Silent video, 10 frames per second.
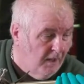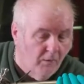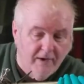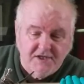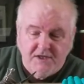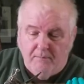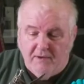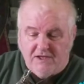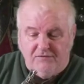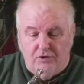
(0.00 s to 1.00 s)
When I say
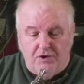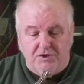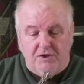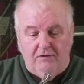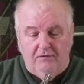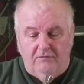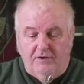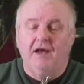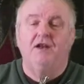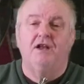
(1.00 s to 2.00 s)
brass furnishing, for
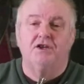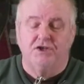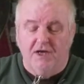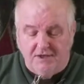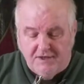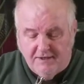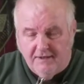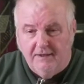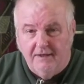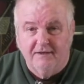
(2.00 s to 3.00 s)
the uninitiated,
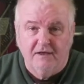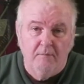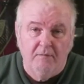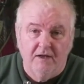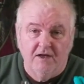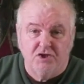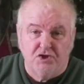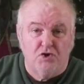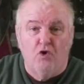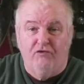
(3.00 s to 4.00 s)
it didn't mean there's a
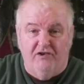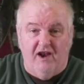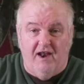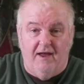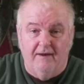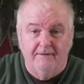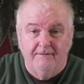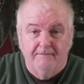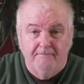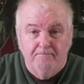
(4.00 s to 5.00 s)
sofa in there.
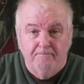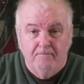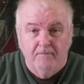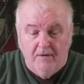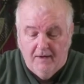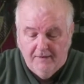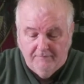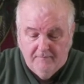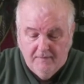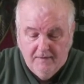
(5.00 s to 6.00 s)
Right?
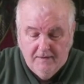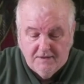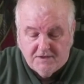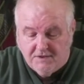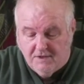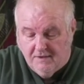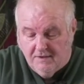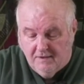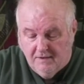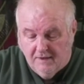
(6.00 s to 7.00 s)
It's
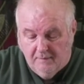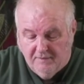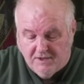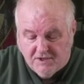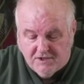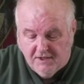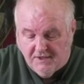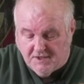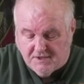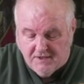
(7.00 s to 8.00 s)
little pieces like
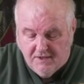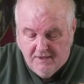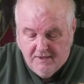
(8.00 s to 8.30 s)
this.